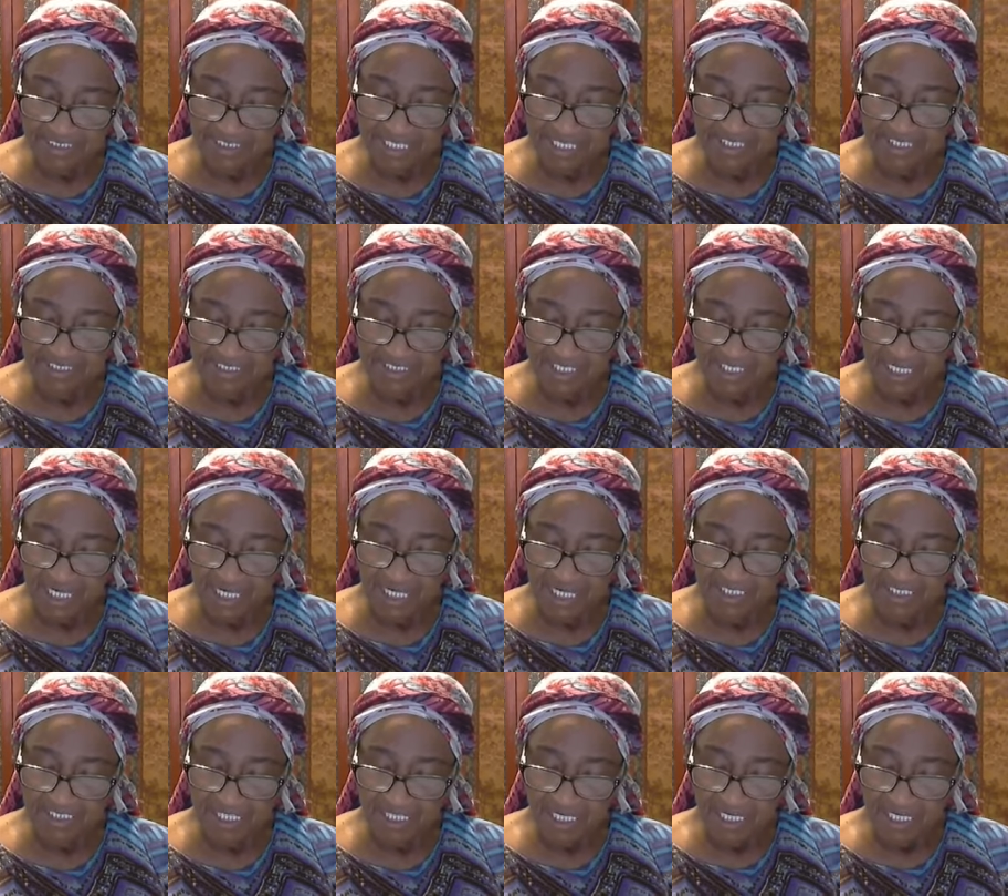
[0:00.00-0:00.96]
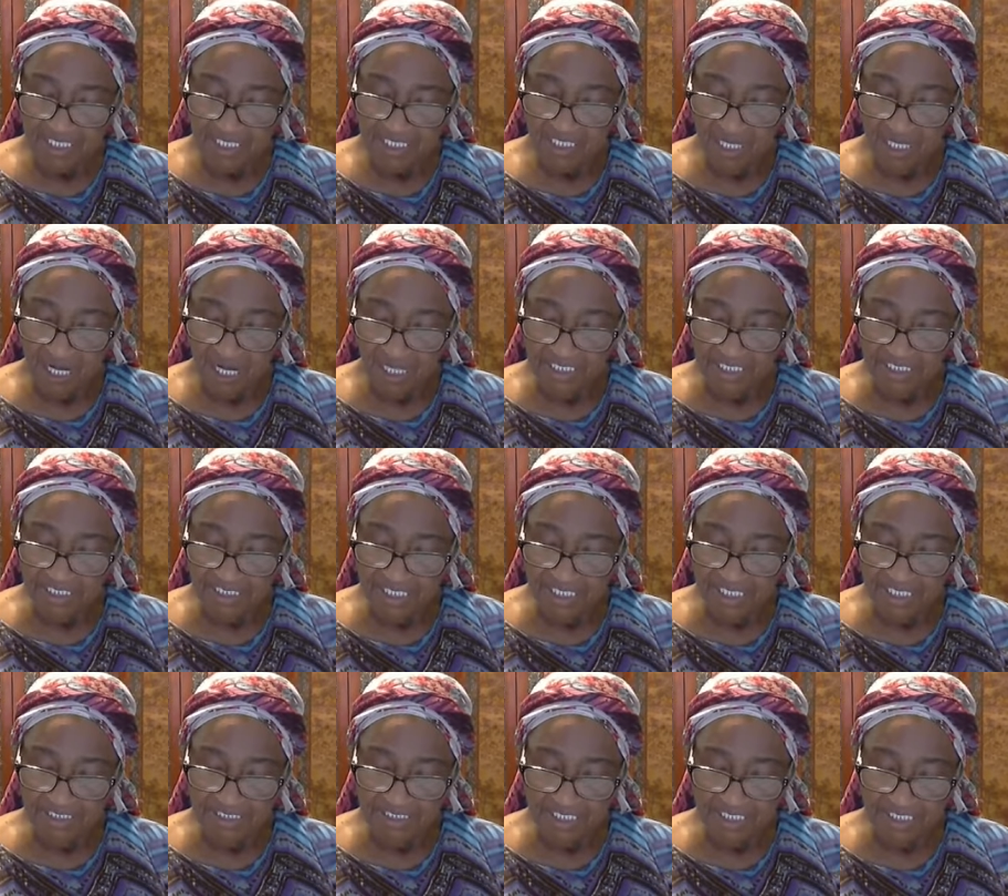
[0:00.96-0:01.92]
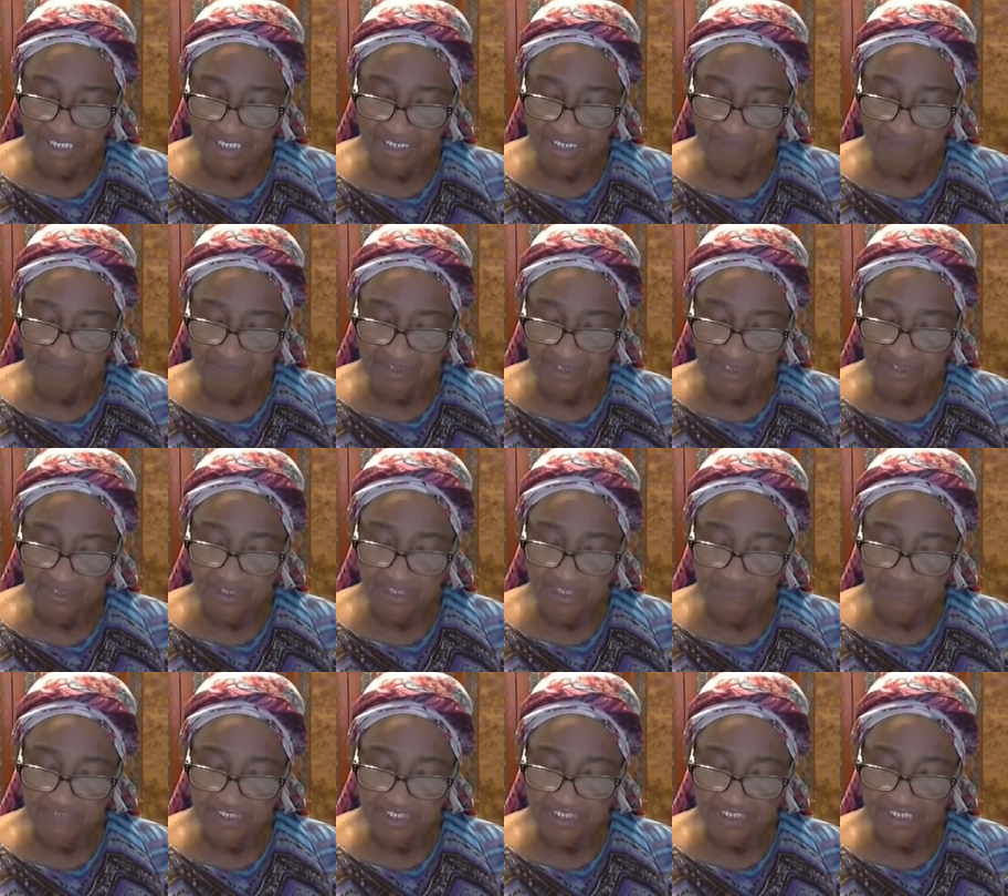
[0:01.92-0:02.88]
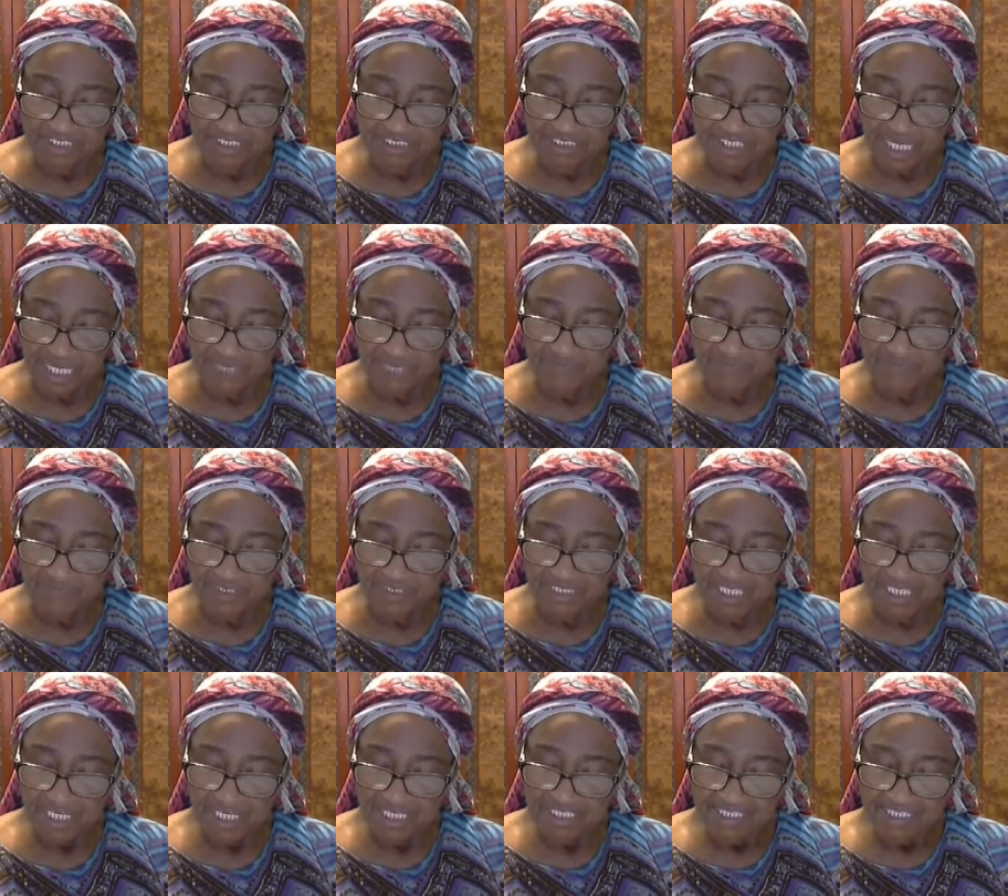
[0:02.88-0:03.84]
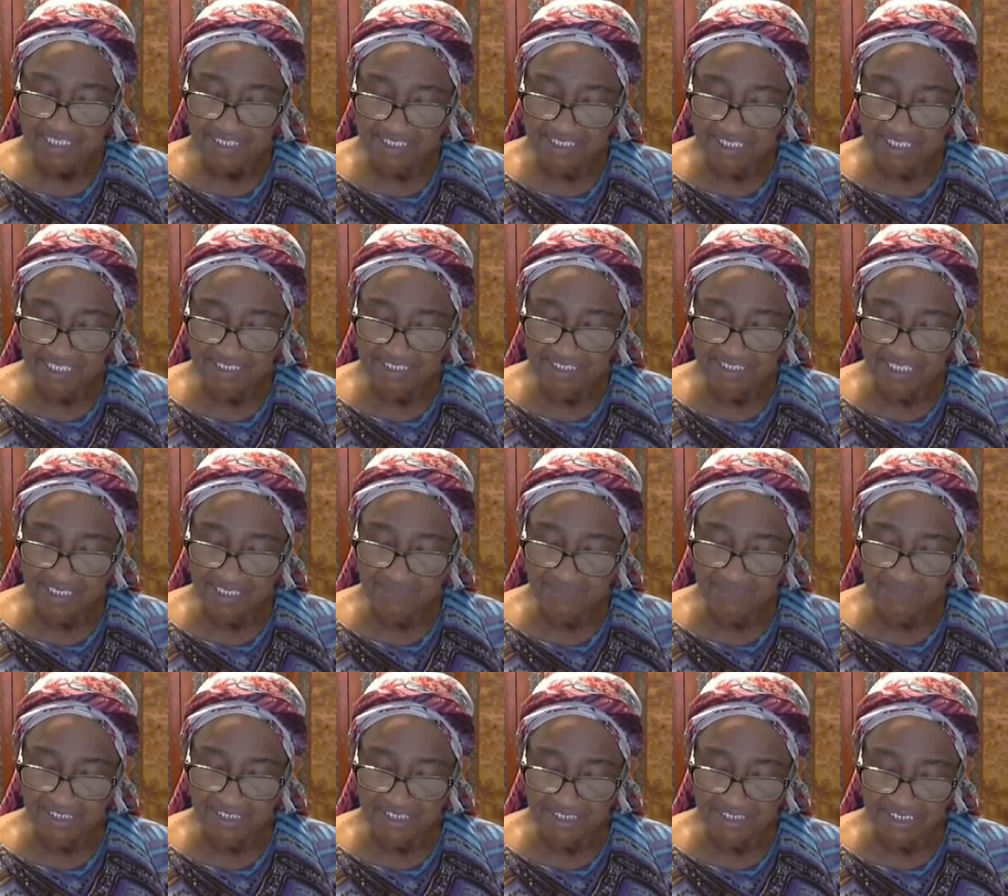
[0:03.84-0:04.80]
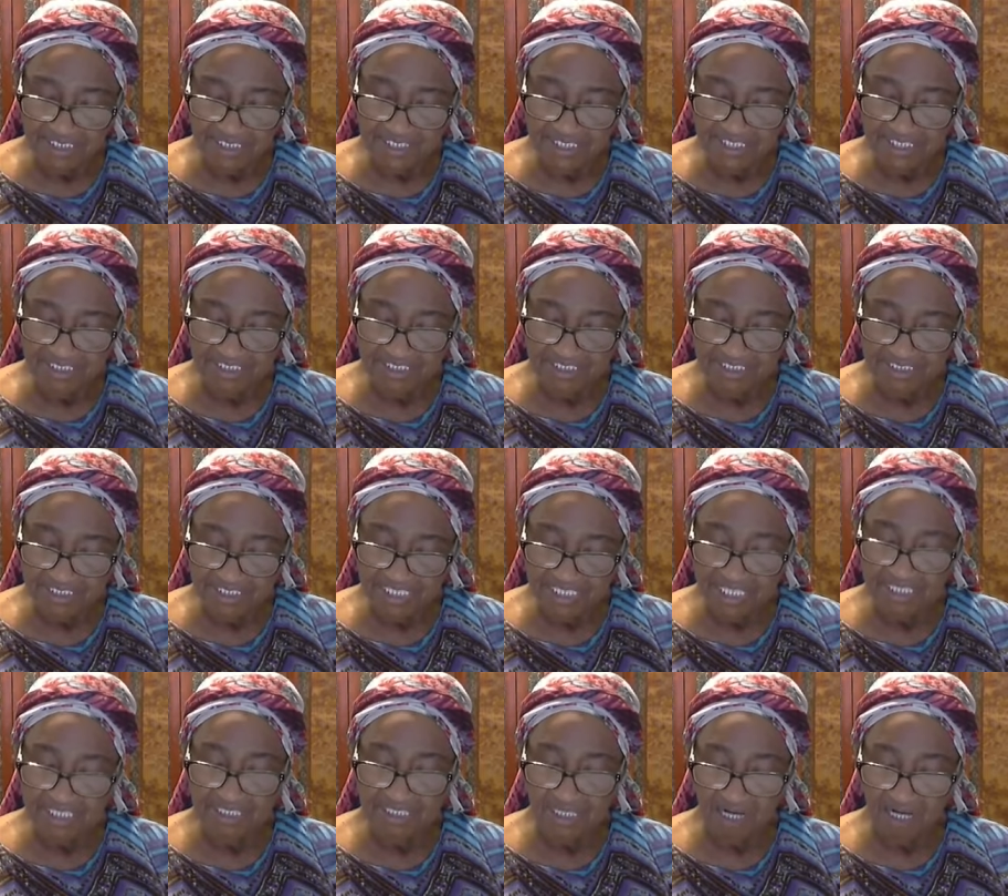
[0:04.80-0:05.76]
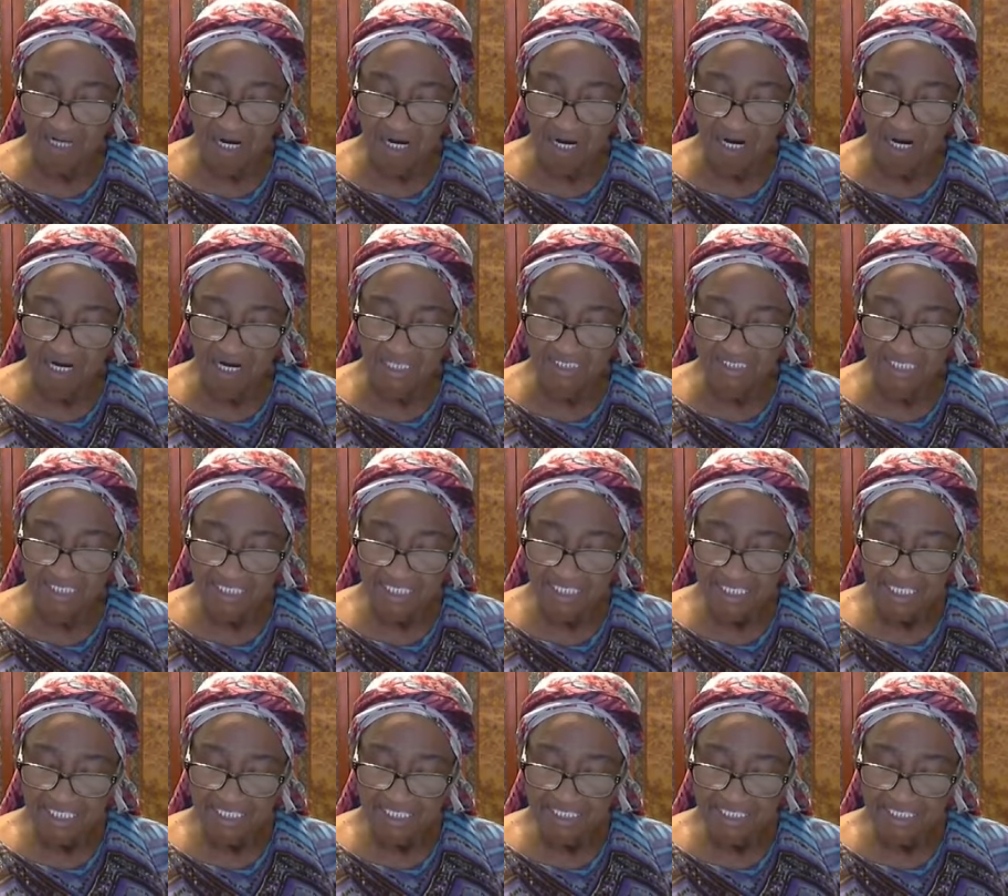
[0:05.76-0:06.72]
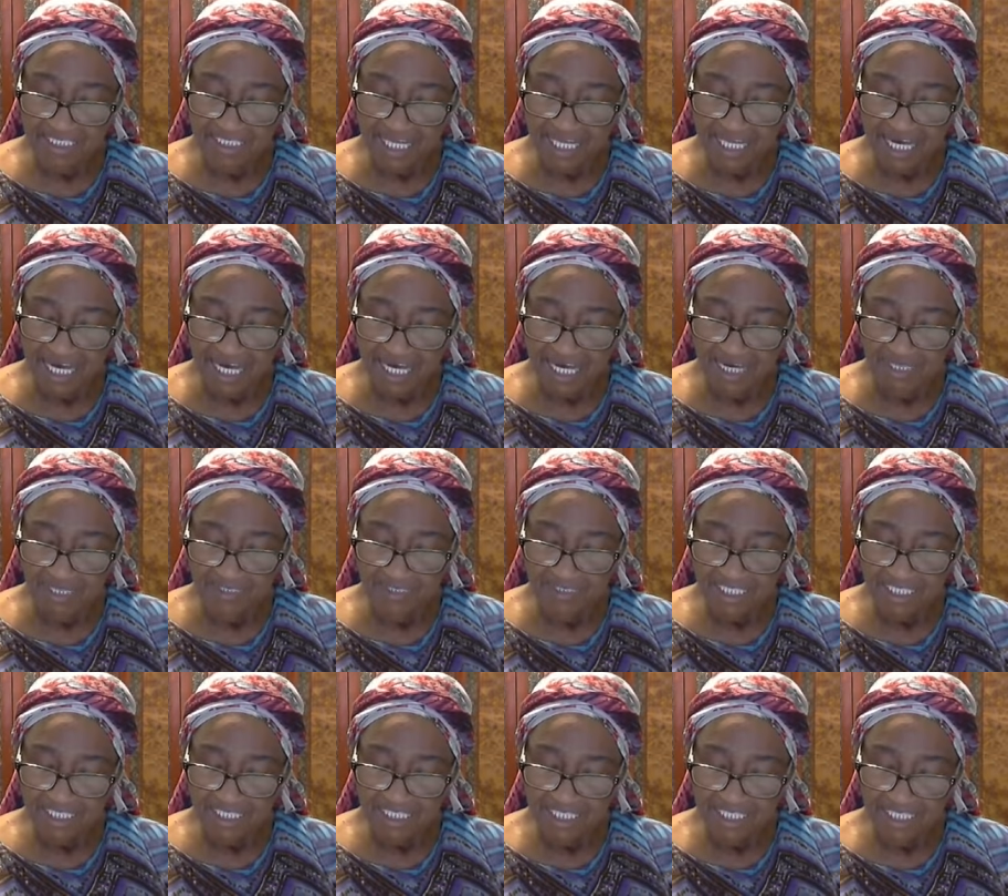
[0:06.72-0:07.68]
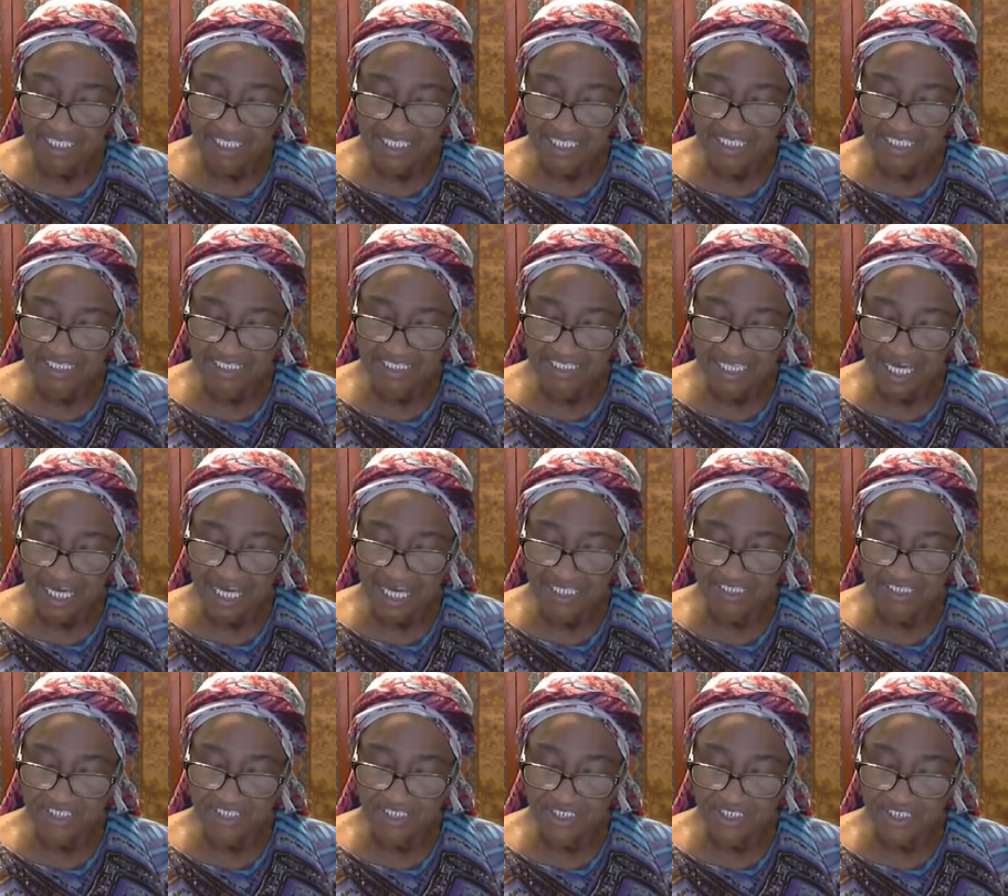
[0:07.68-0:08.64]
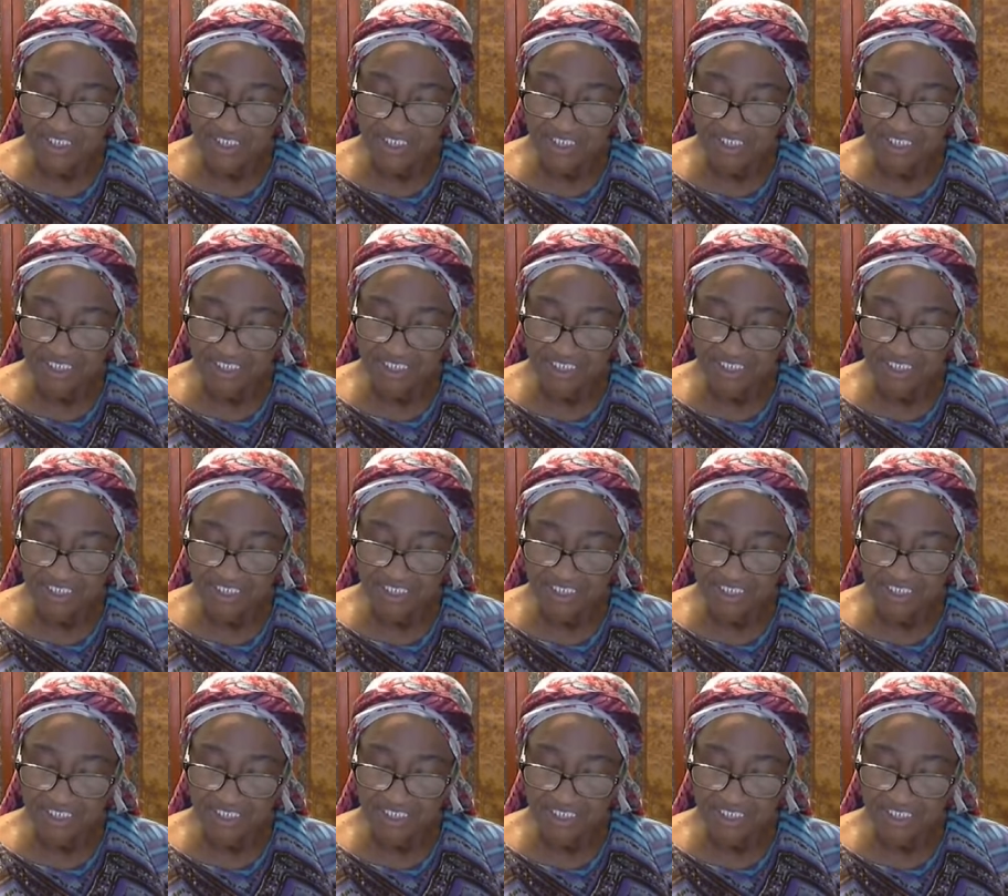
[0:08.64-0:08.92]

And John, calling unto him two of his disciples, sent them to Jesus, saying, Art thou he that should